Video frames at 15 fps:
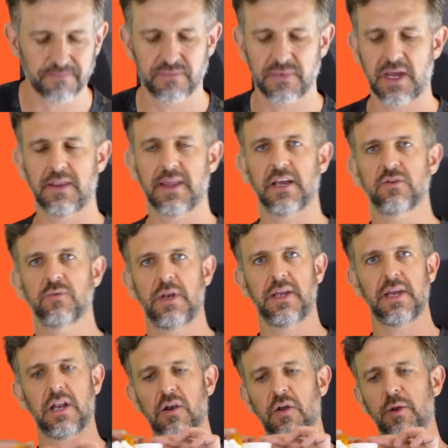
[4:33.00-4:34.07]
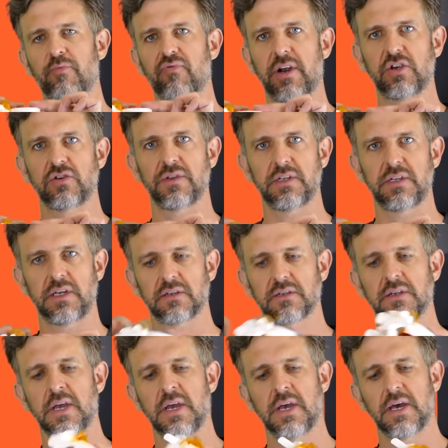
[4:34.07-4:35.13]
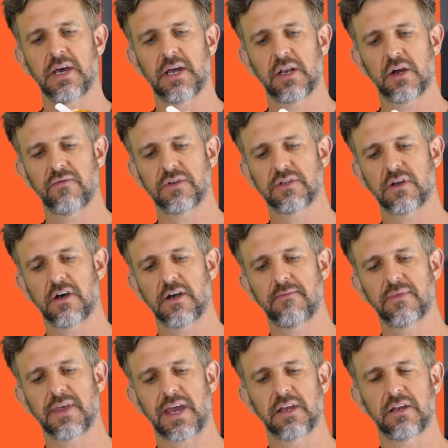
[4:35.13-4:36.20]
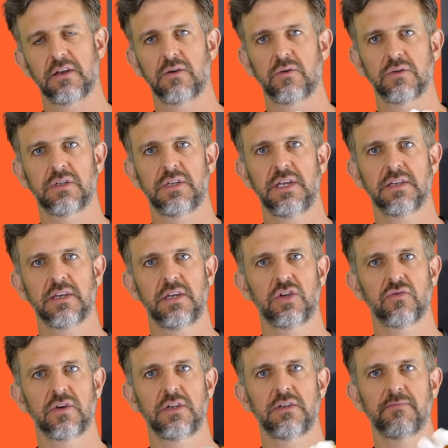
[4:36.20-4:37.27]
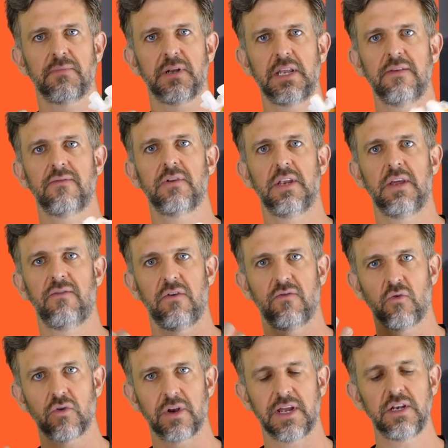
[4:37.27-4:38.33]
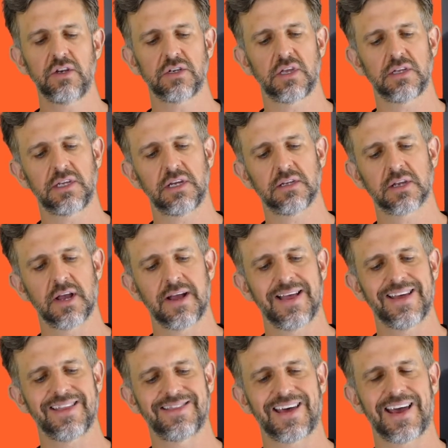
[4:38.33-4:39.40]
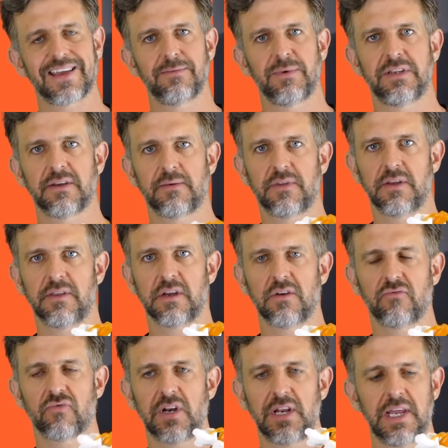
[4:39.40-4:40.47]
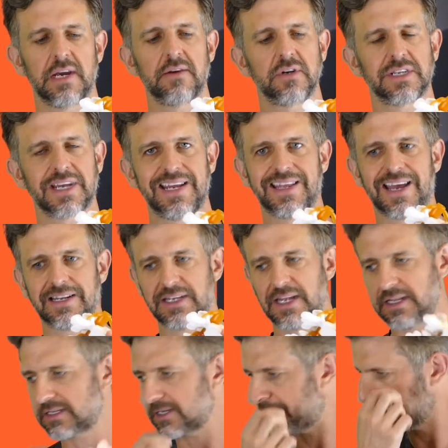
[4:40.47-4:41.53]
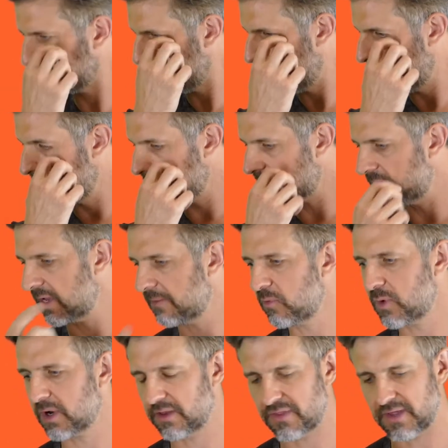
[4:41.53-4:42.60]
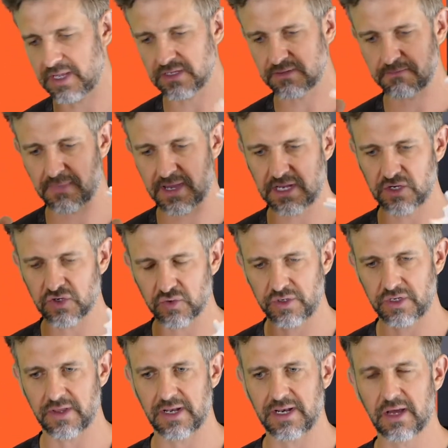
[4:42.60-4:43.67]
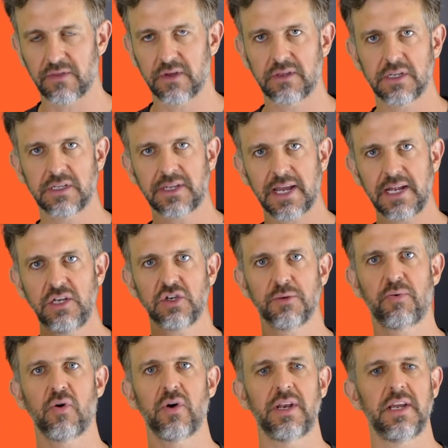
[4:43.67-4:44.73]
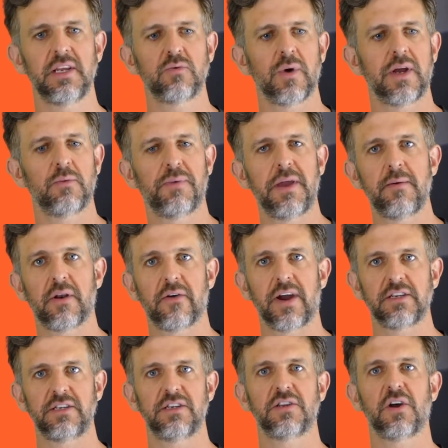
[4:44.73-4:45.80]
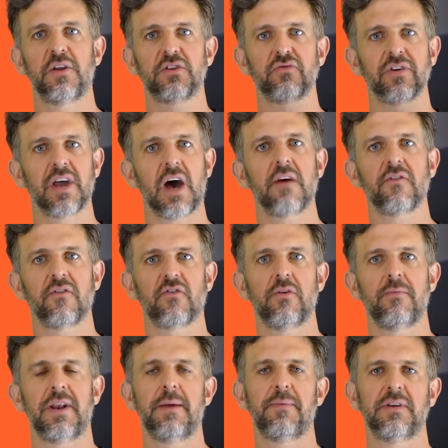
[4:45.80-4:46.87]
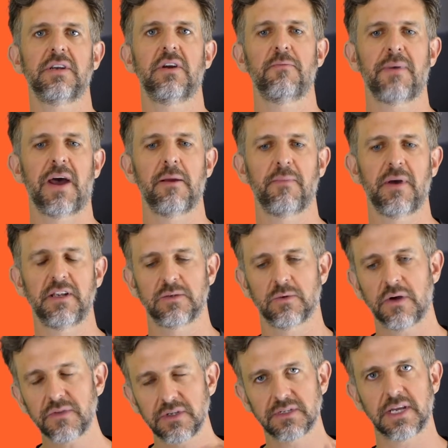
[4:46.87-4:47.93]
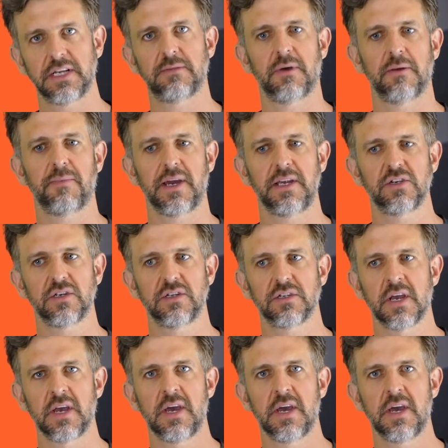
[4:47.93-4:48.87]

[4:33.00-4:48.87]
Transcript: then that's when you get a lot of pressure on the discs, and over time that can cause disc injuries. But even if you've already injured the disc, that can be something that can really irritate that disc. So number one thing is making sure you do that. Now the danger point is when people are actually starting to recover from an episode of back pain. So I often say to my patients,